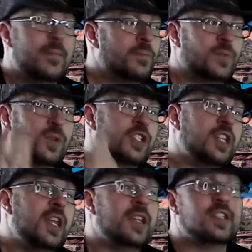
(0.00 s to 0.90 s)

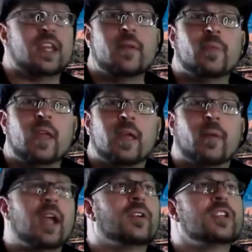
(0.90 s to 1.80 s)
Rashid, same thing.
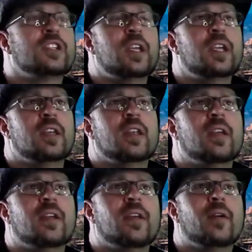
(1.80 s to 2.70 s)
Mike Rashid
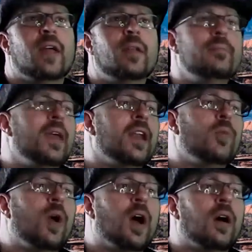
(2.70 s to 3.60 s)

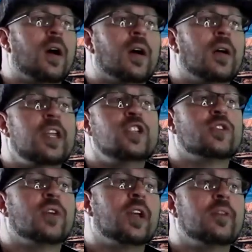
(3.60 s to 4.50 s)
admitted, well, he
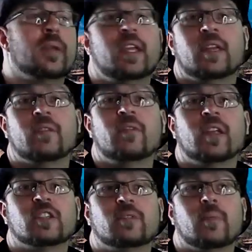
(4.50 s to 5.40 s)
tricked me. He
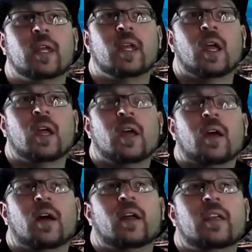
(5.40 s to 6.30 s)
convinced me.
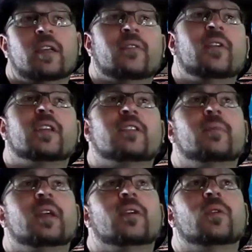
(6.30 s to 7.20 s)
He convinced
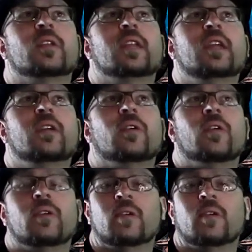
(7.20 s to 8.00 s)
me it was legal.